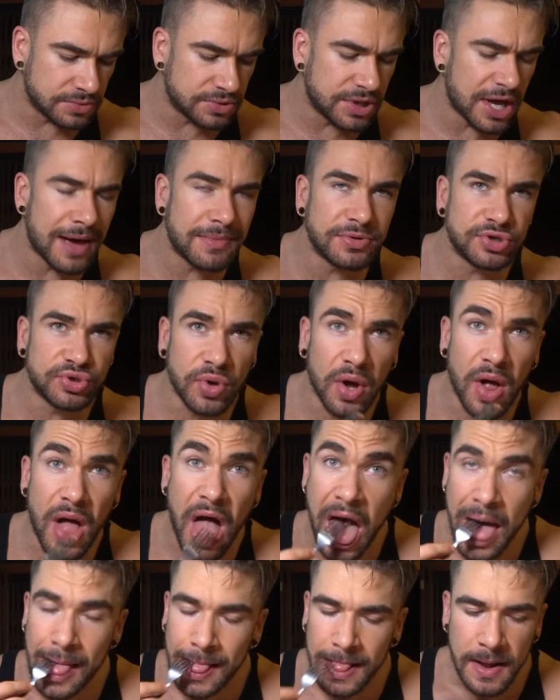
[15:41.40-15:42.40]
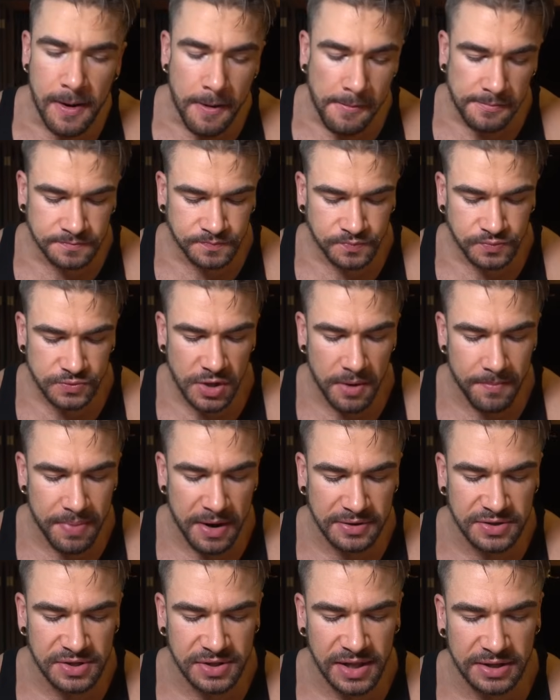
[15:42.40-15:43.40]
cabbage roll
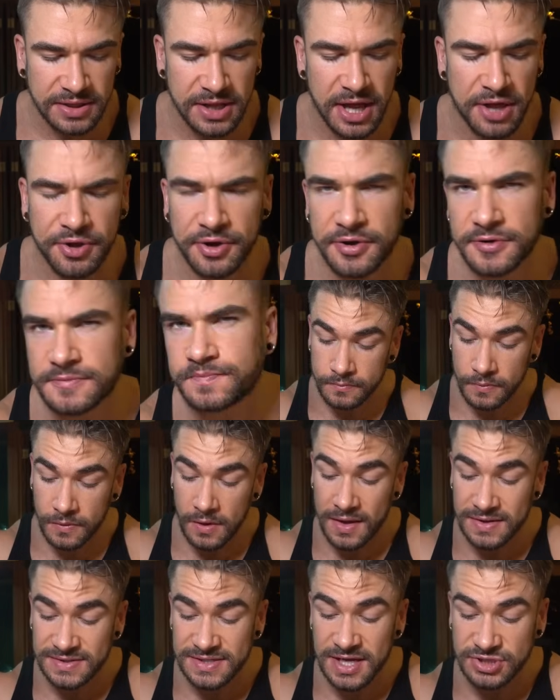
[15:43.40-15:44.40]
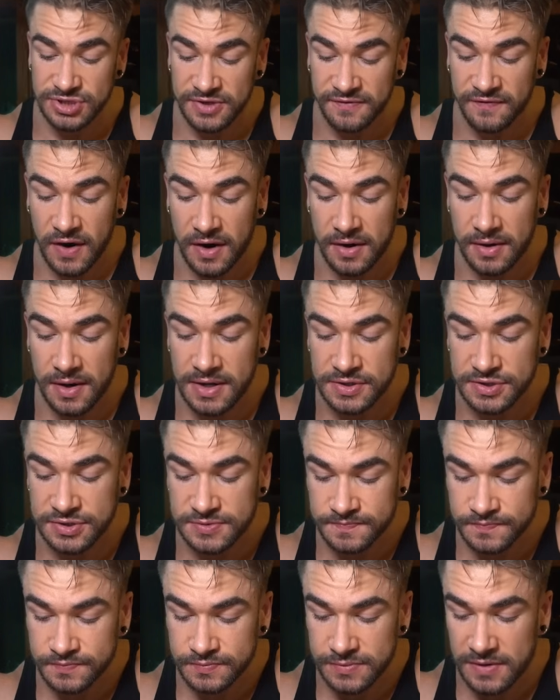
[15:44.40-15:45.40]
compared to like the other. That's actually very nice.
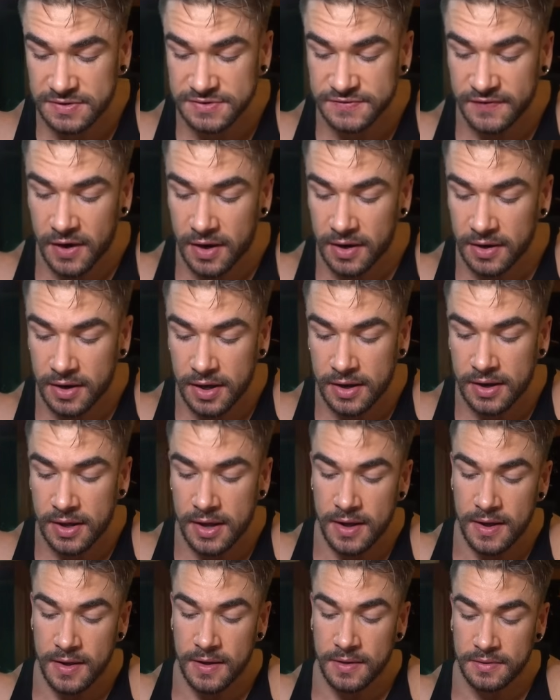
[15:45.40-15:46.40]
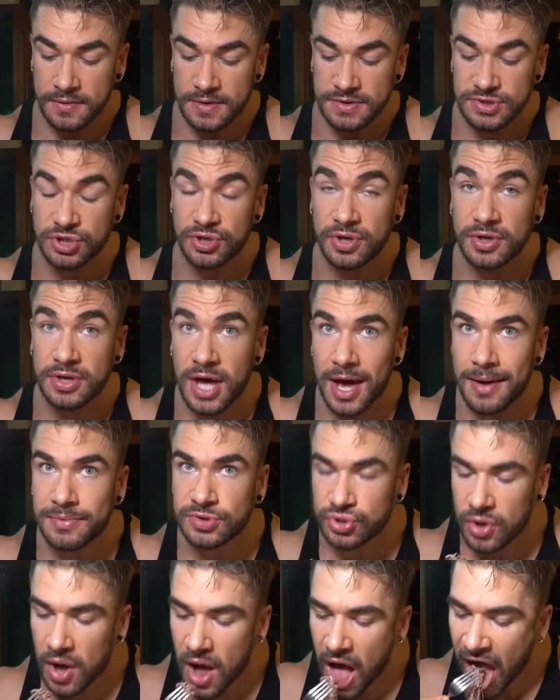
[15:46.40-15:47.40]
That was very good. It was a good
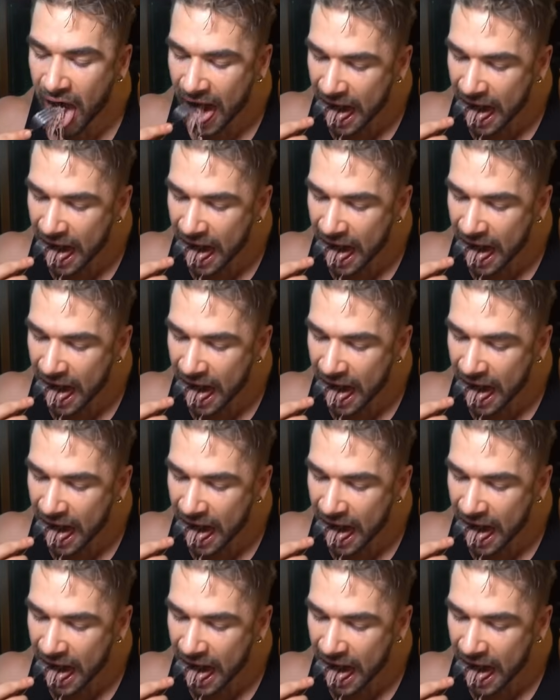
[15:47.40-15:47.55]
cabbage roll.